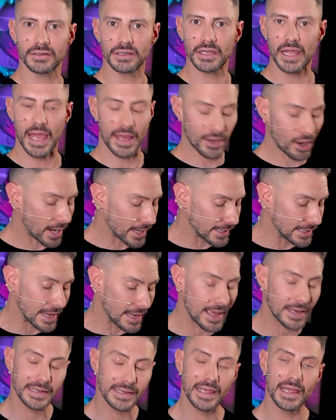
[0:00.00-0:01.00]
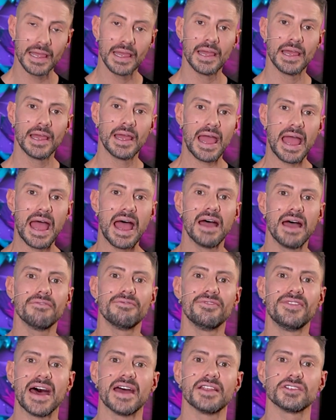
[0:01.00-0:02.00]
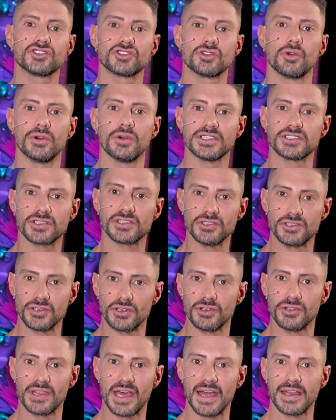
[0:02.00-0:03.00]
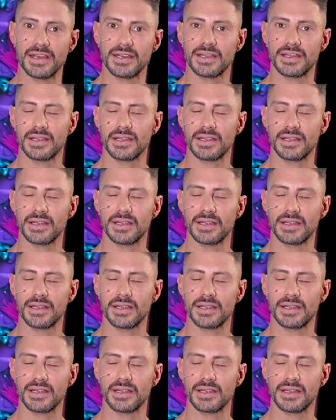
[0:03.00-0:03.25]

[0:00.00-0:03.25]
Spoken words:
And I yet have that choice to do that.